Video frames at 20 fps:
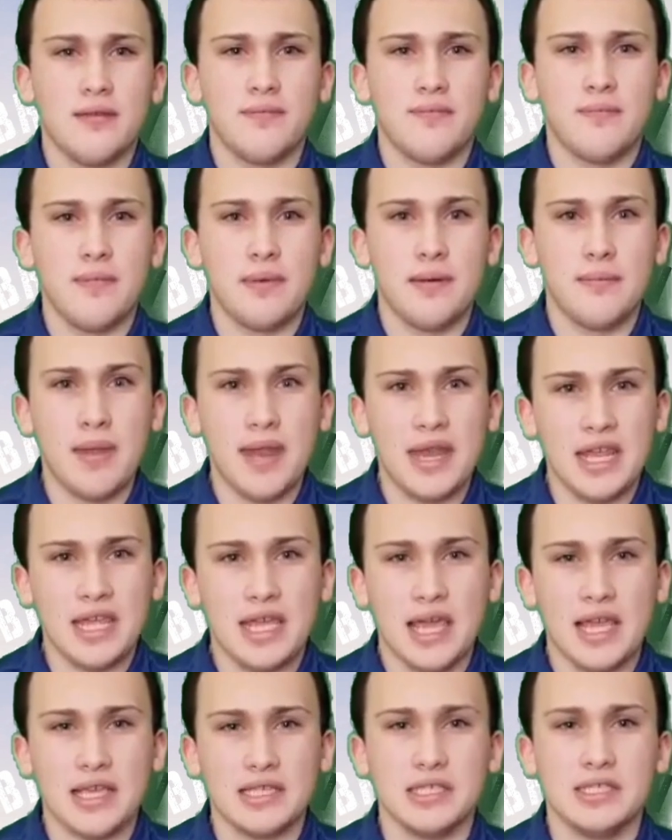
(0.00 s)
in many
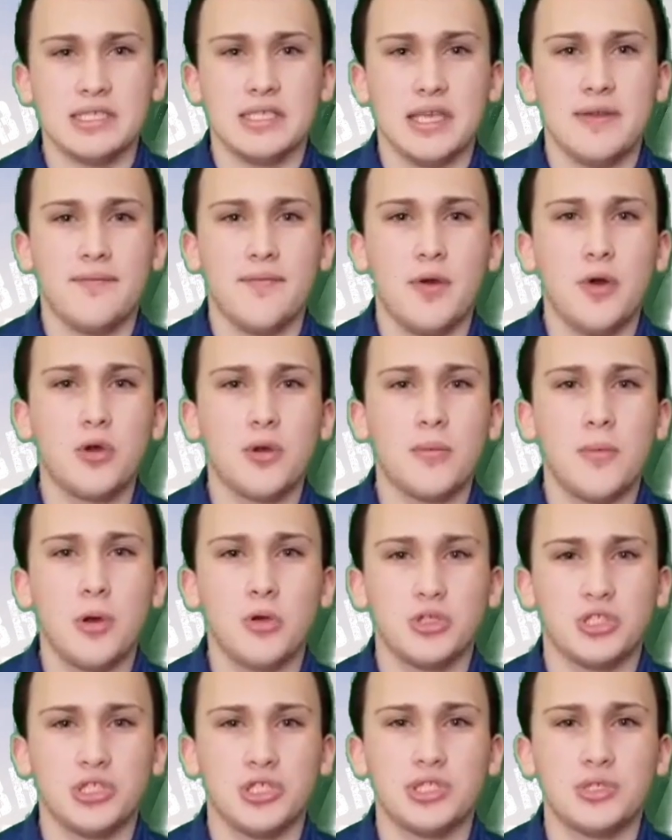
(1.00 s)
cases, invoke
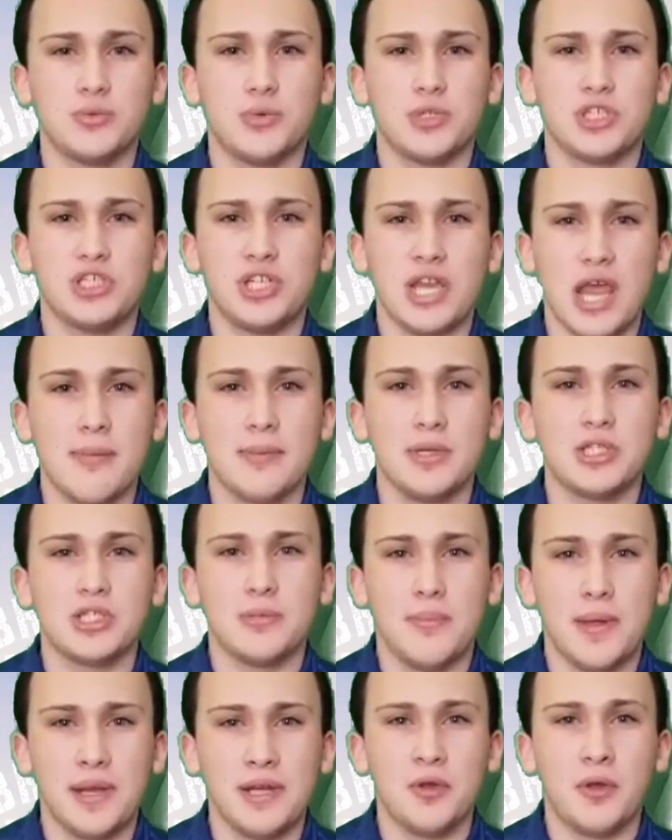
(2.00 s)
emotions which damage the
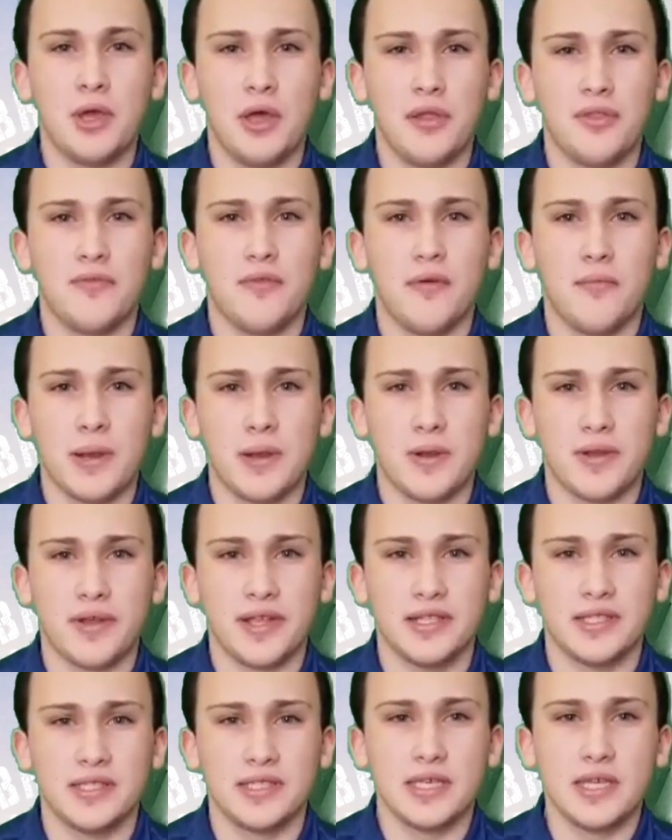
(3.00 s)
mental health of
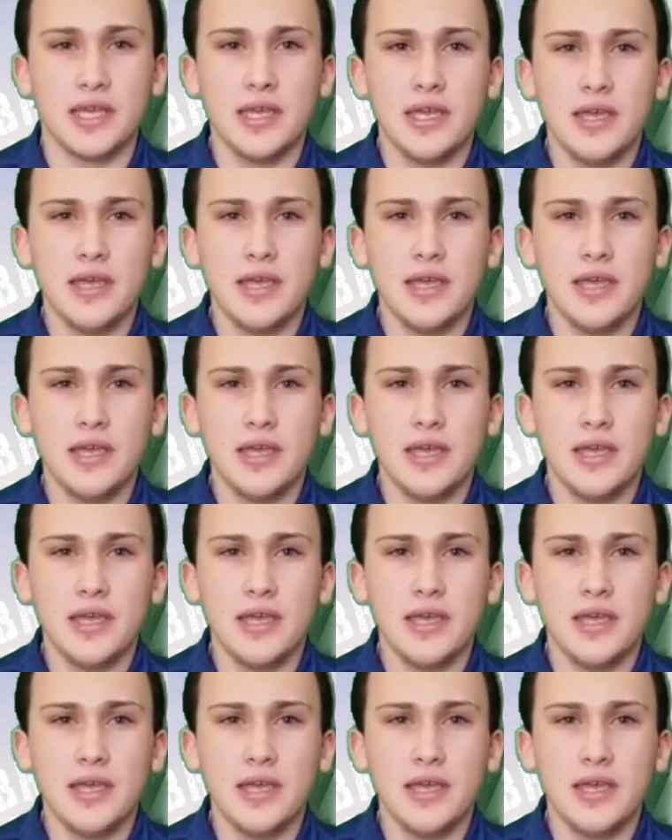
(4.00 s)
Americans.